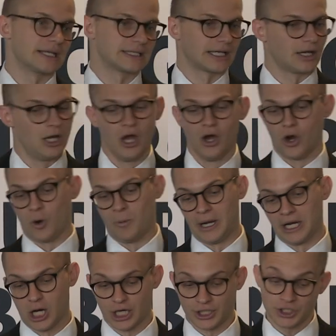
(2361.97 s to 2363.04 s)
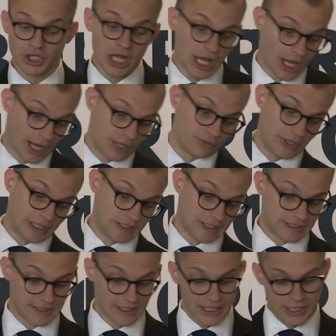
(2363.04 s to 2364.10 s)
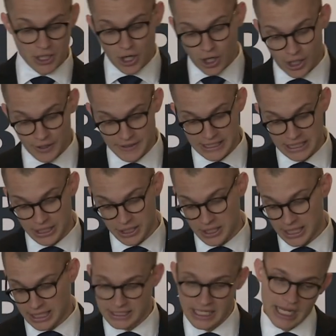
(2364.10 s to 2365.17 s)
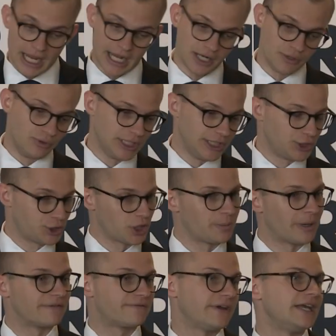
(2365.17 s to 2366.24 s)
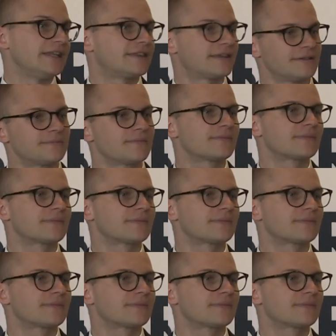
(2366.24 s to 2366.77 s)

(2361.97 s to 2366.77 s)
It's like, oh my gosh, I read this thing on the internet, and it really shook my faith.